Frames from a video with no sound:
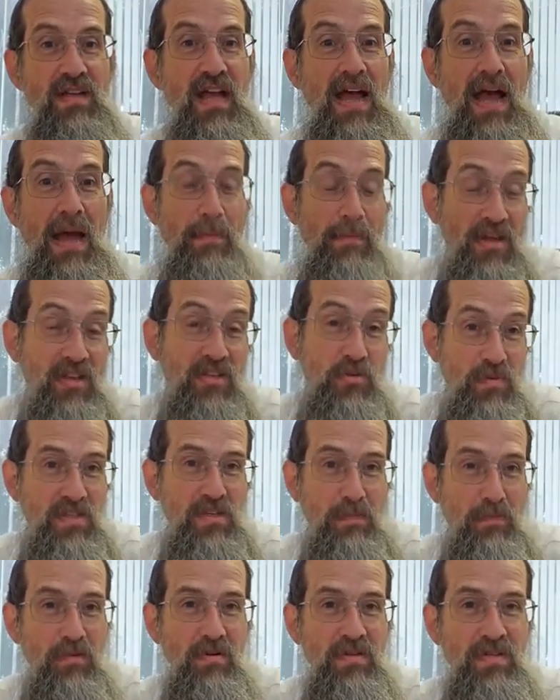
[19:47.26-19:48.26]
A mensch means a
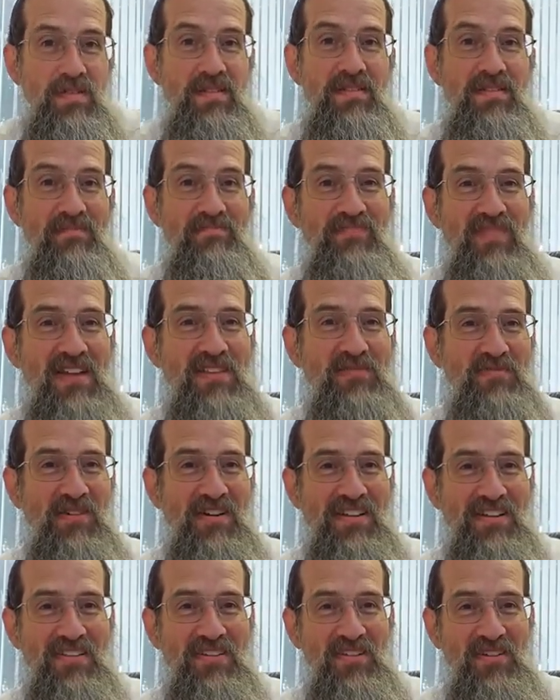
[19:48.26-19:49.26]
person. That's what
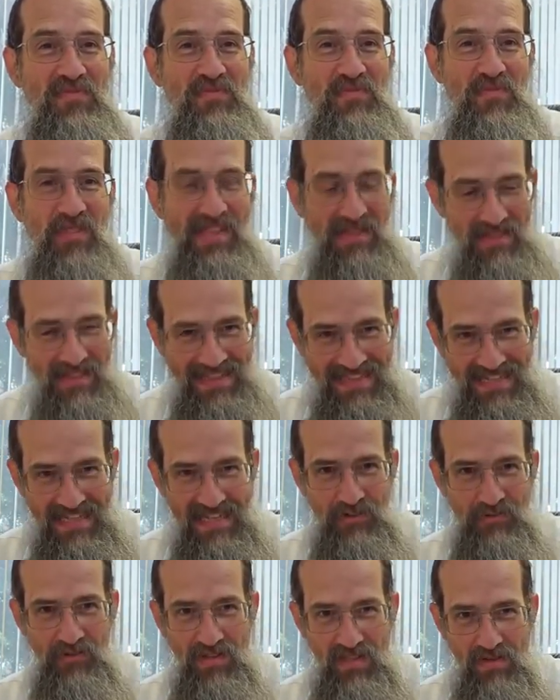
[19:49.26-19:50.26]
it
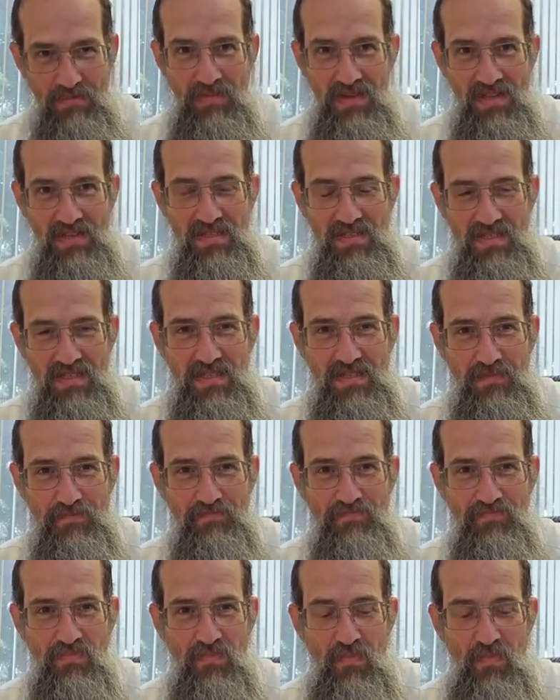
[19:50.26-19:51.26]
literally means.
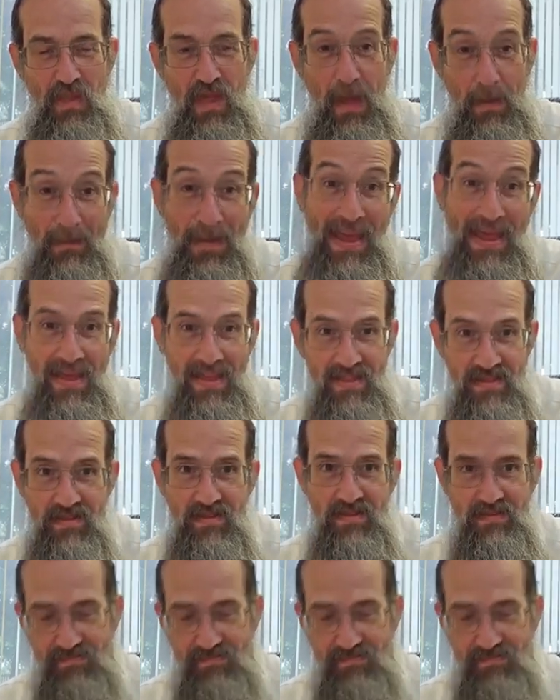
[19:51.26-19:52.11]
A man.